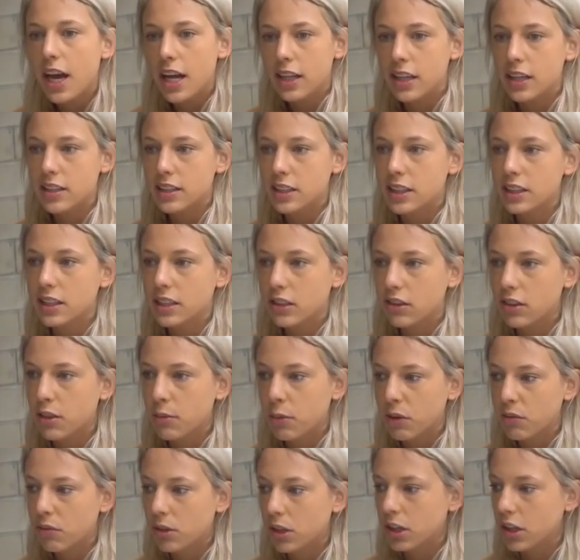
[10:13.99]
And this is going
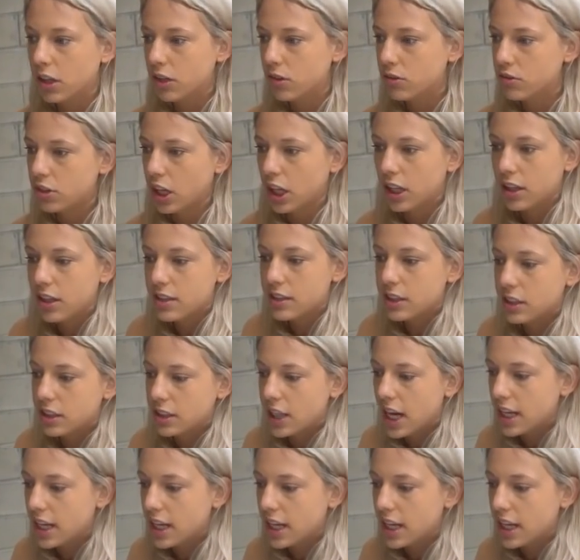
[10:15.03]
to be really huge. Like this,